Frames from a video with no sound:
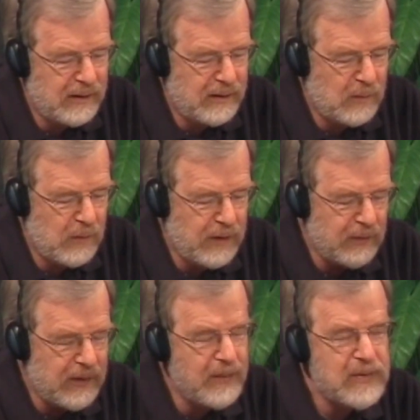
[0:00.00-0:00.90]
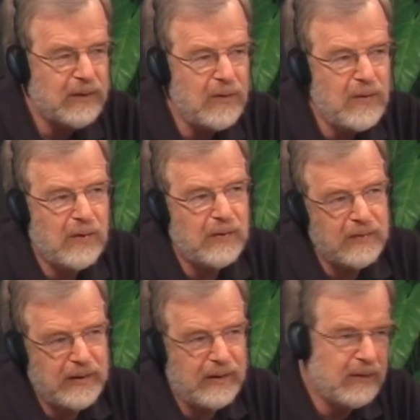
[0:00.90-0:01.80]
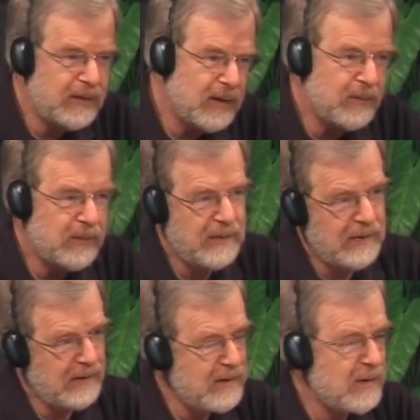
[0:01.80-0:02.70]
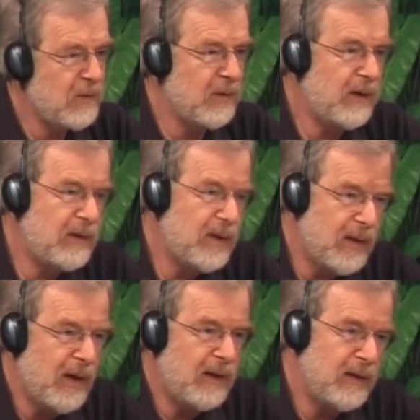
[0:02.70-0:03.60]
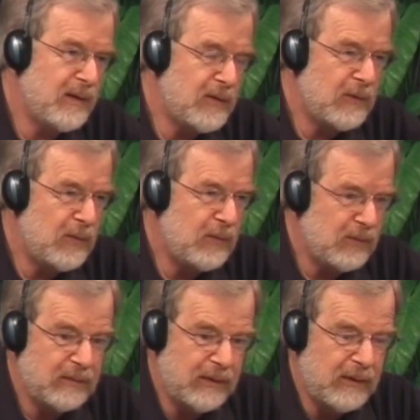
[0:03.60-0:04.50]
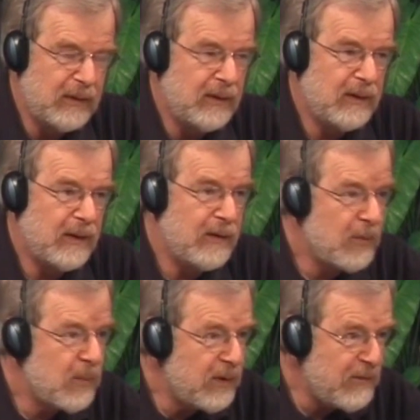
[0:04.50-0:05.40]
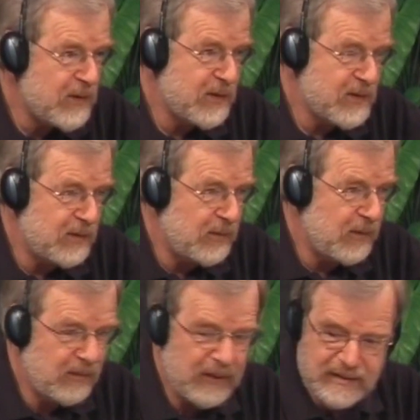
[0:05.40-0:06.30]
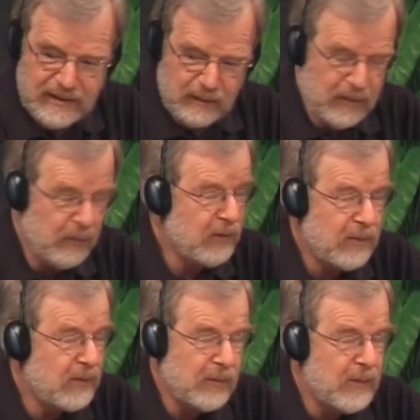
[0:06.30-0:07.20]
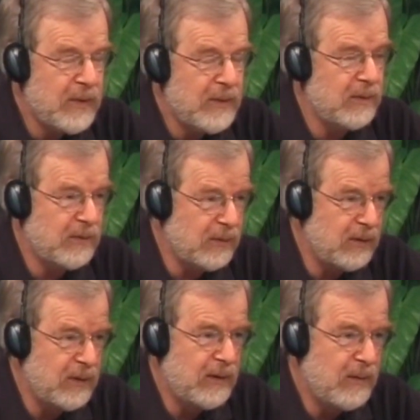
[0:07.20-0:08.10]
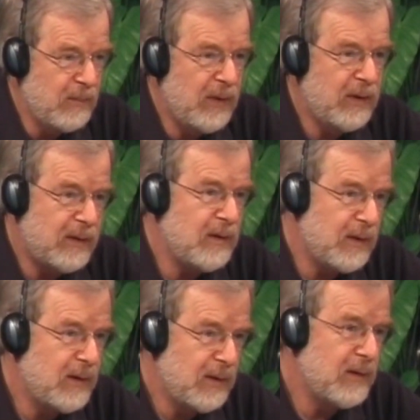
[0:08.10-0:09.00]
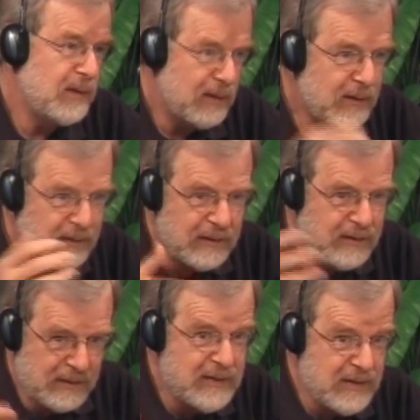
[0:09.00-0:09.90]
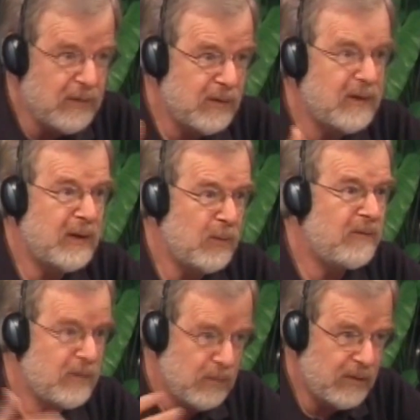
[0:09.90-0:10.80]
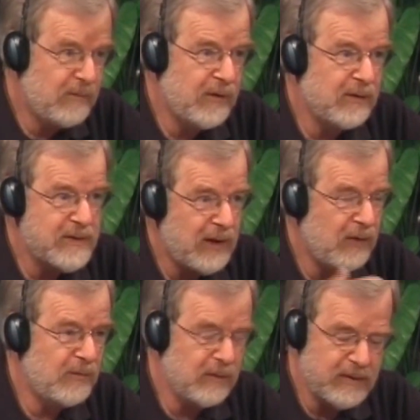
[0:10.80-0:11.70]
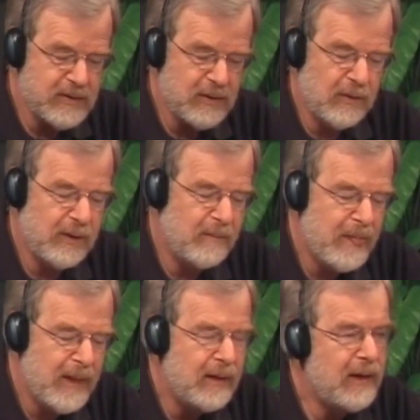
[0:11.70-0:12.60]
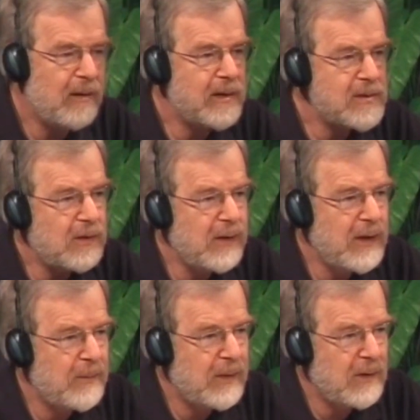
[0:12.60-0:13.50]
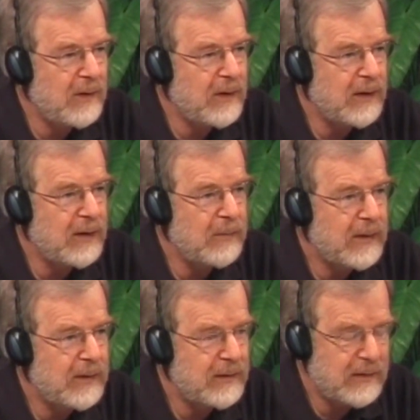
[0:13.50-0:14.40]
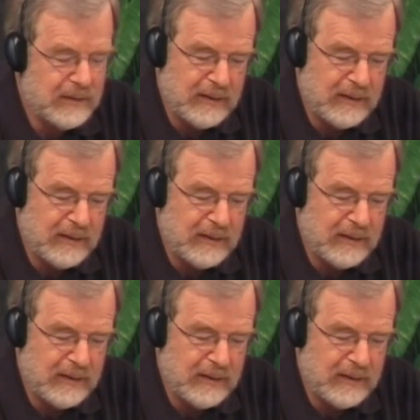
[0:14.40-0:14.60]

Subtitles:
whatever comes along, they are attempting to integrate that into their belief system. And they say, well, we're biblical, but this other thing we feel is helpful, and so on. Now, I started out by talking about